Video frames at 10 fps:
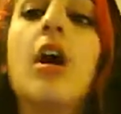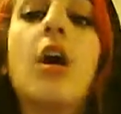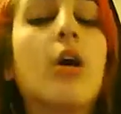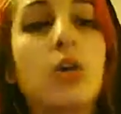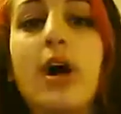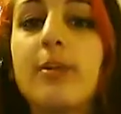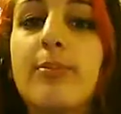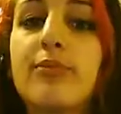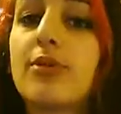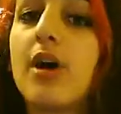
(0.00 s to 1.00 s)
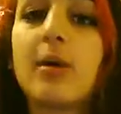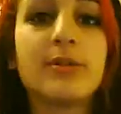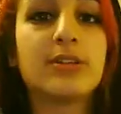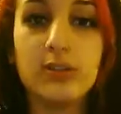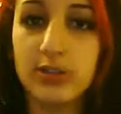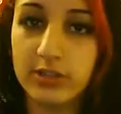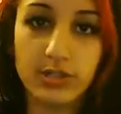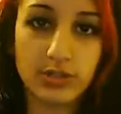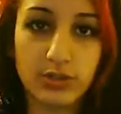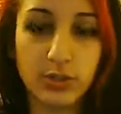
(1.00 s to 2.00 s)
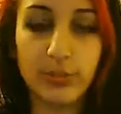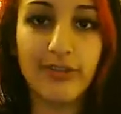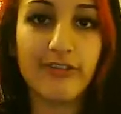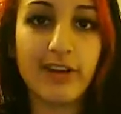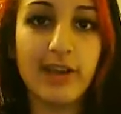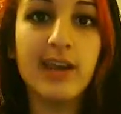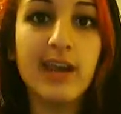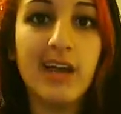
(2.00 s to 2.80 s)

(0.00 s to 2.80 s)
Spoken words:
oh, I promise you your industrial will be fine.